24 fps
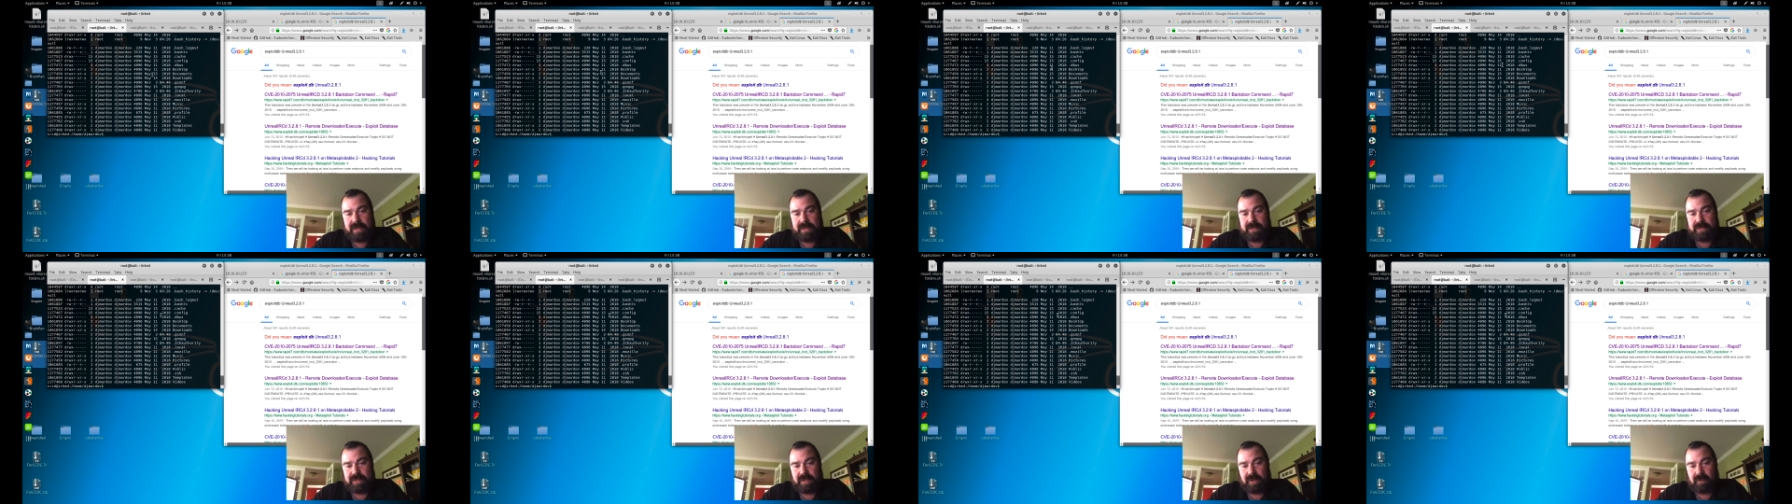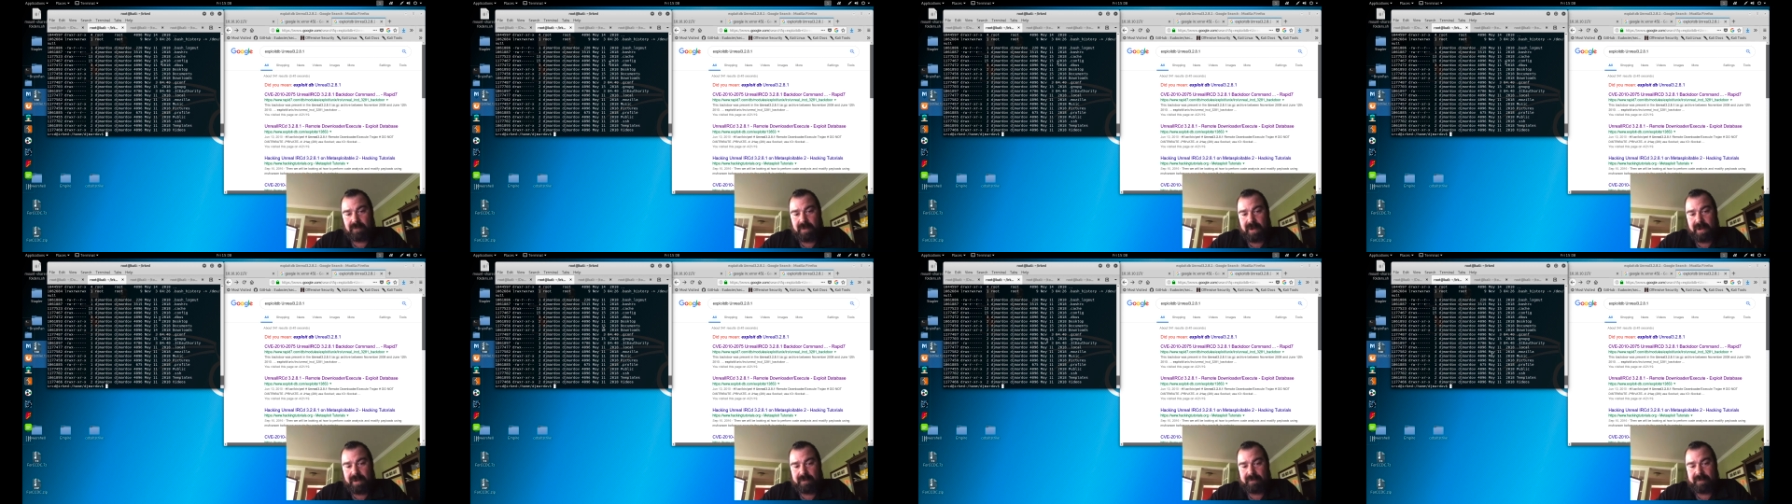So
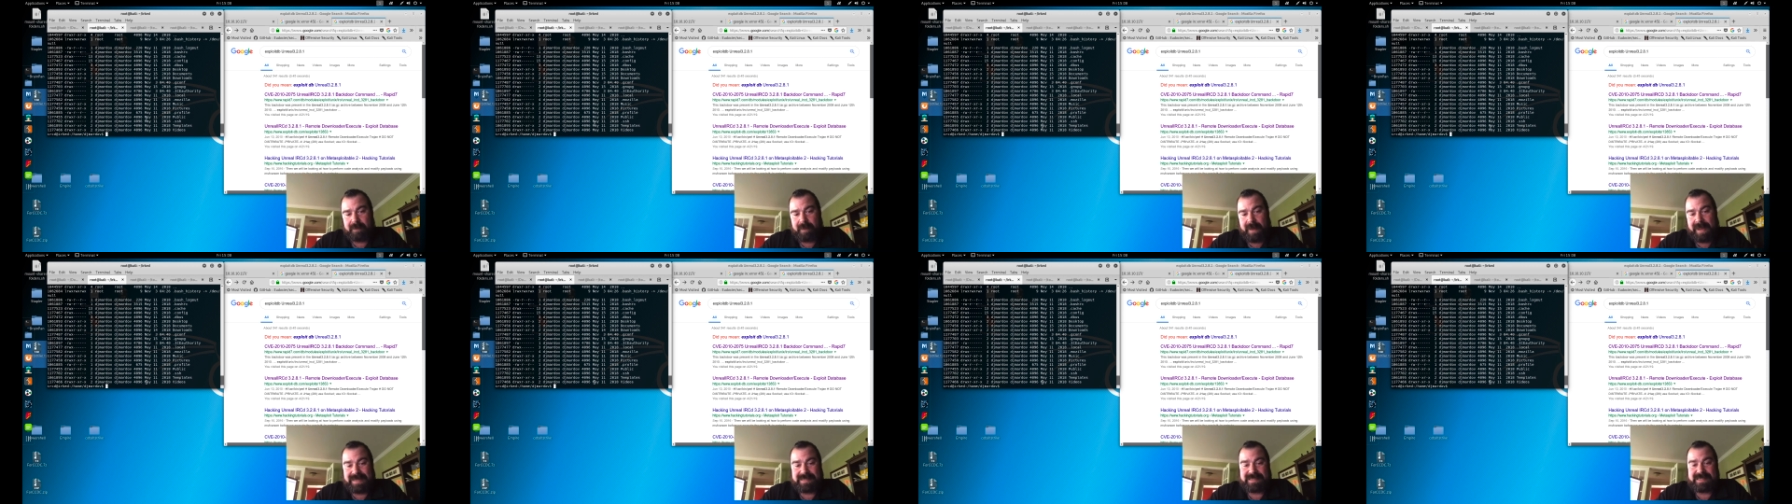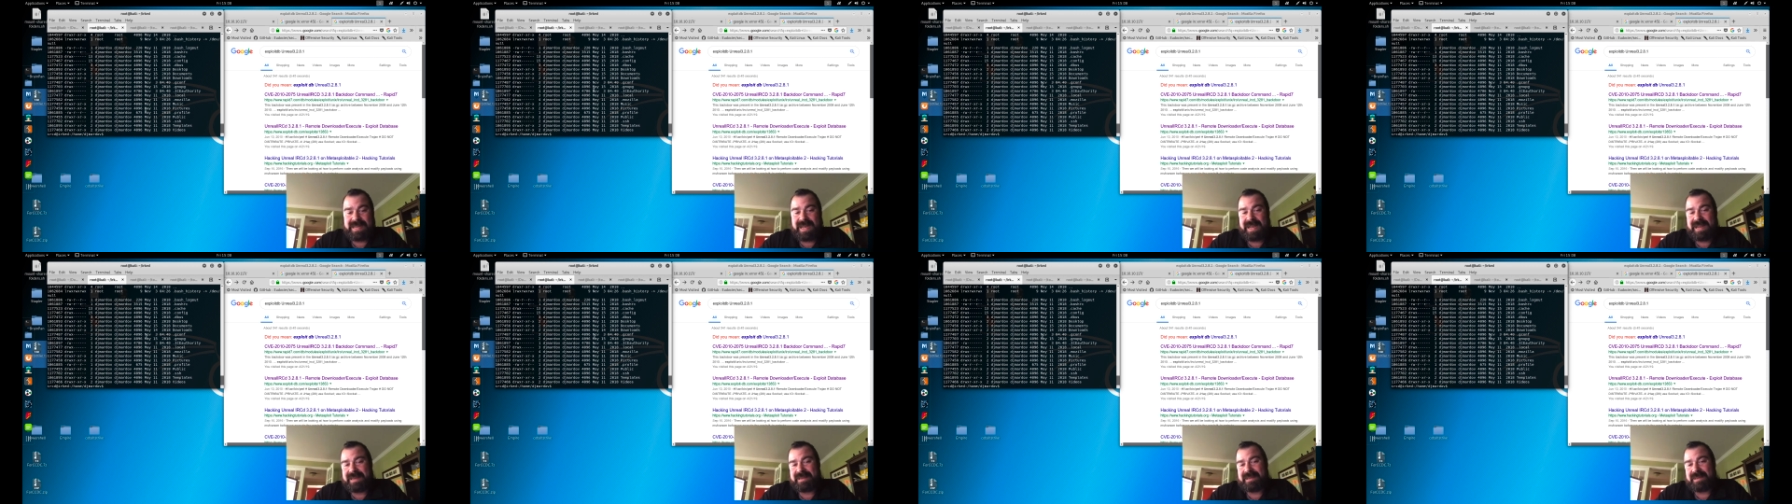right off the bat, it's
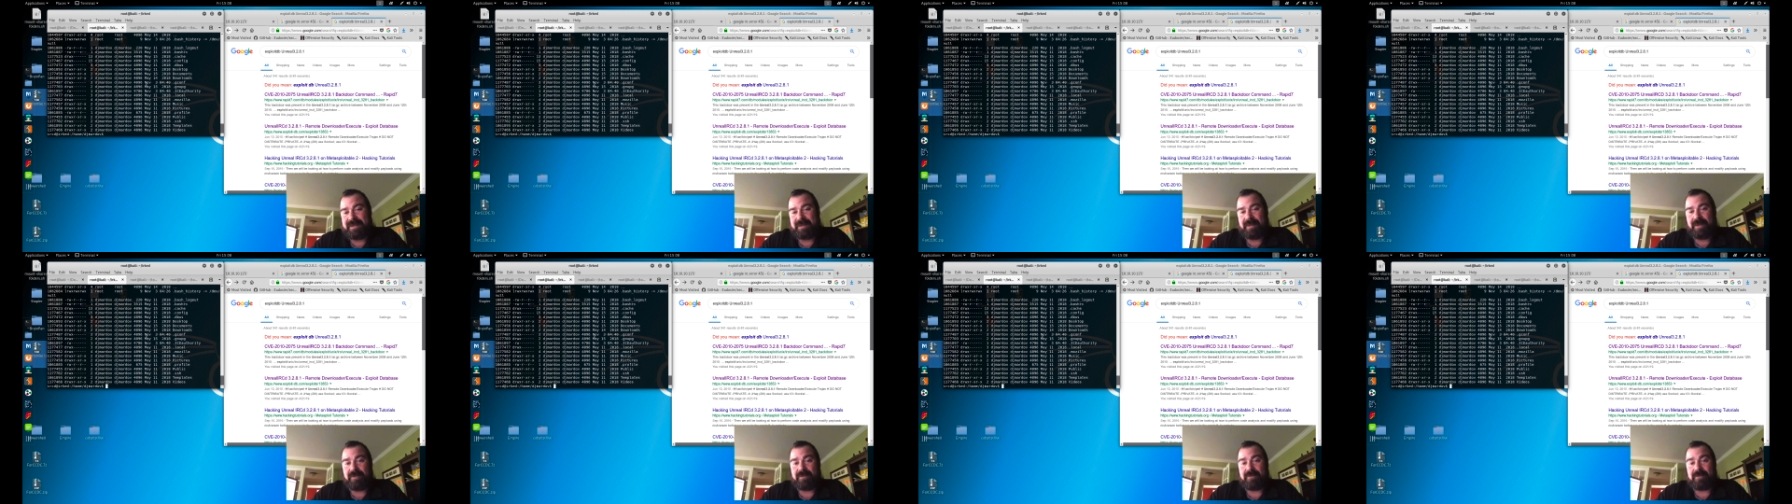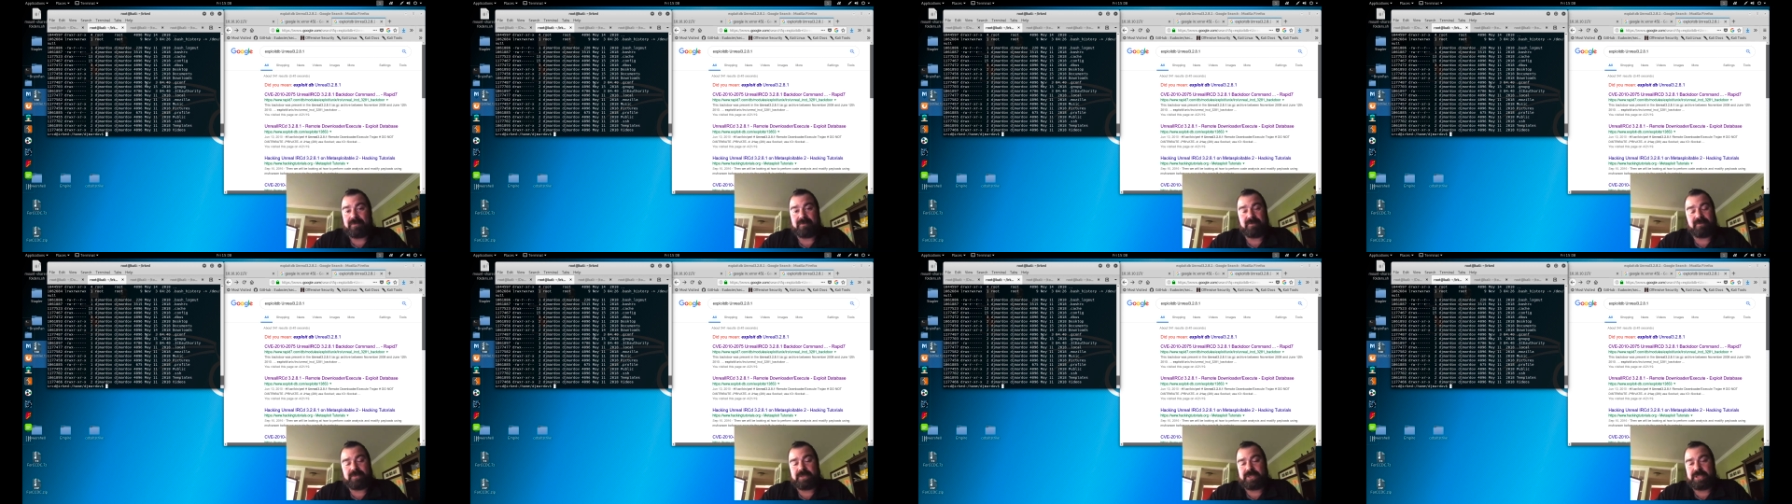not in
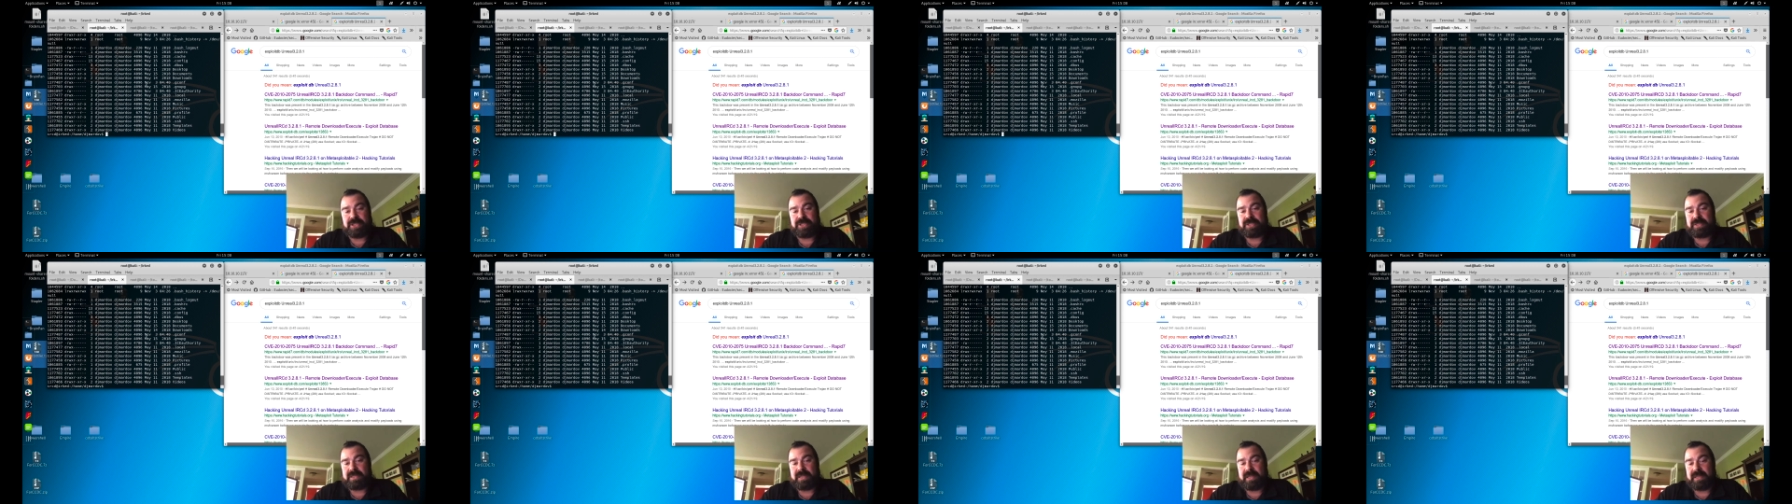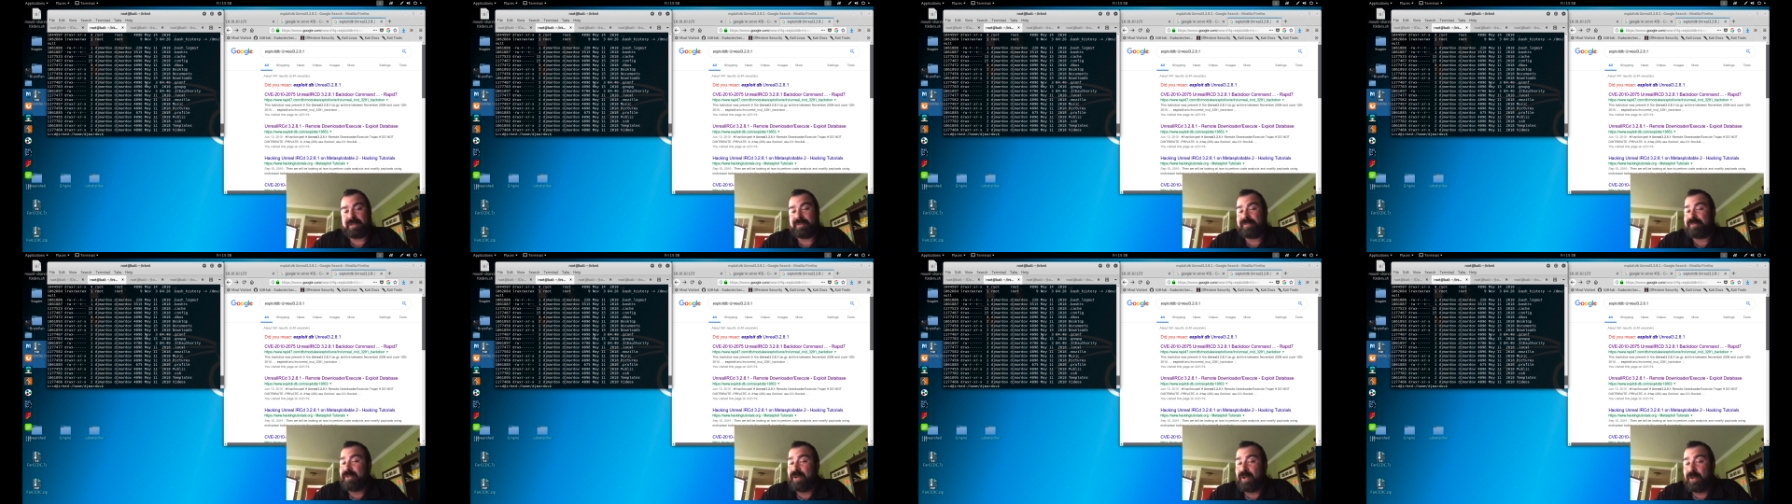just the
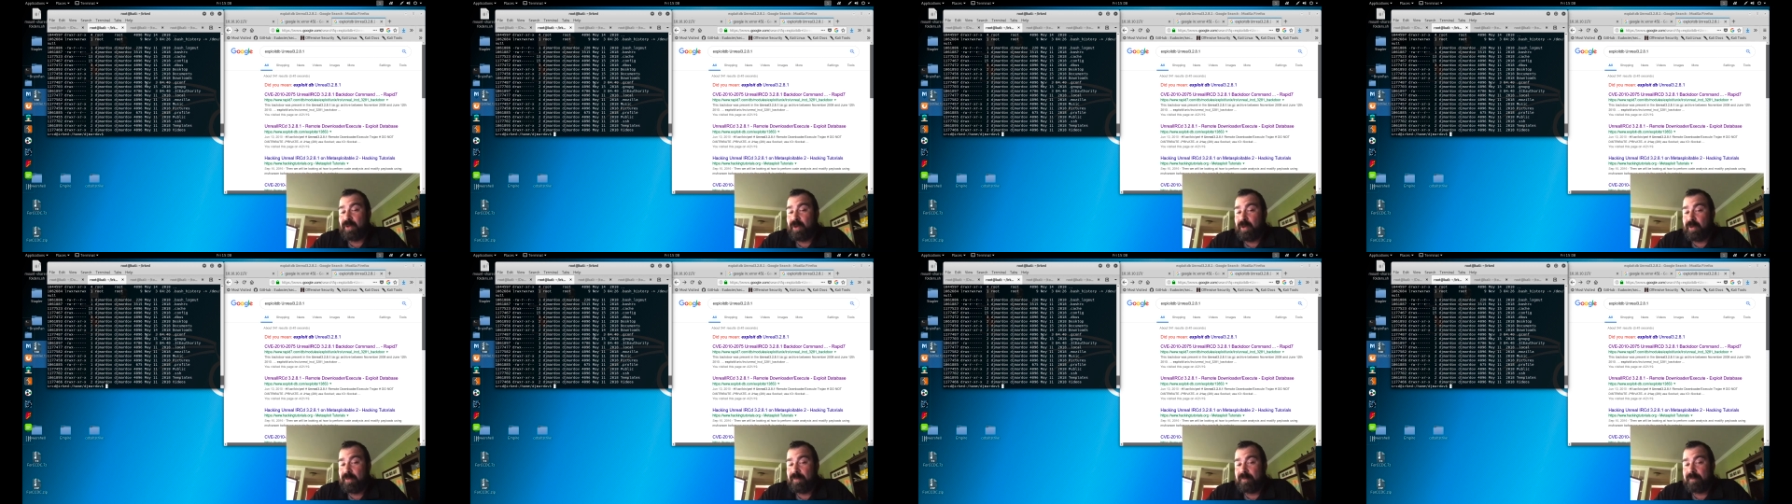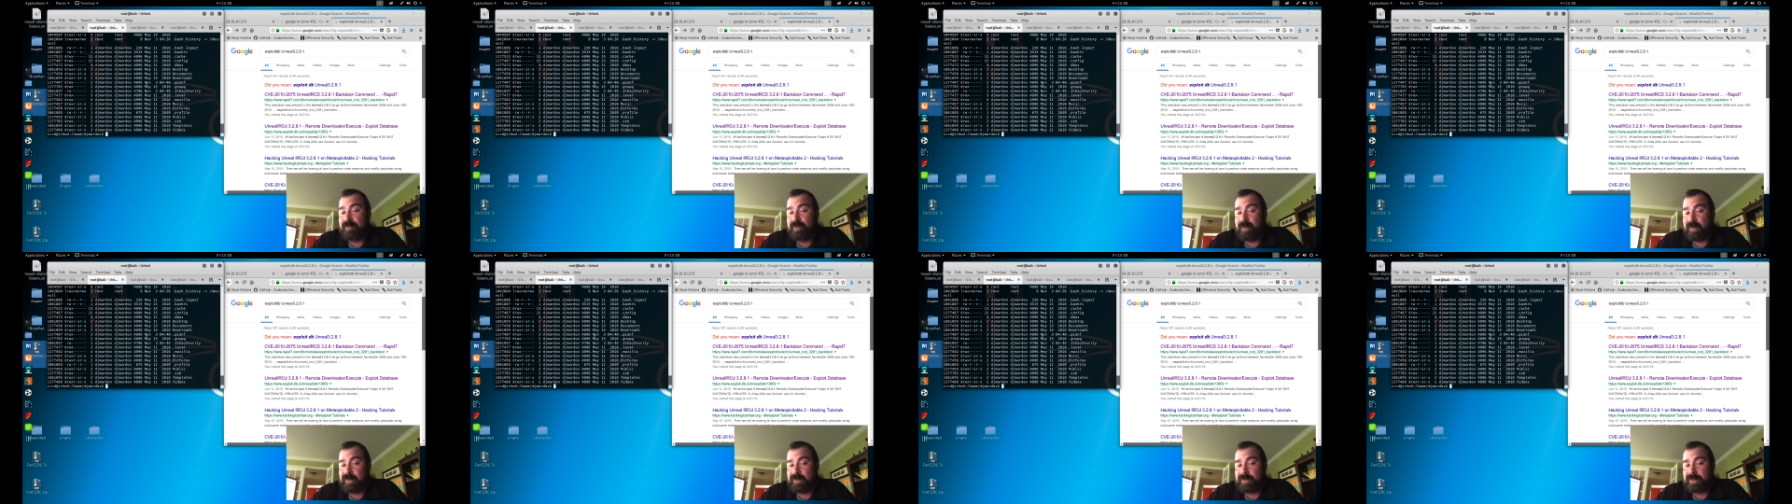default home
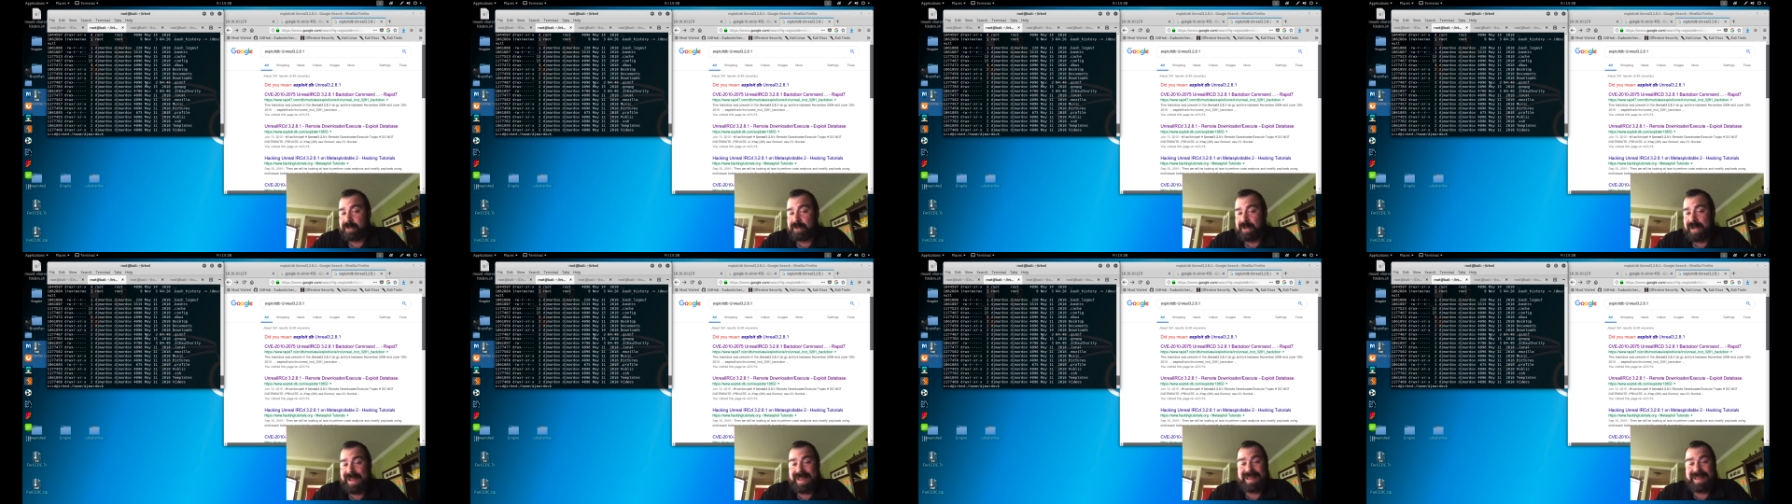folder,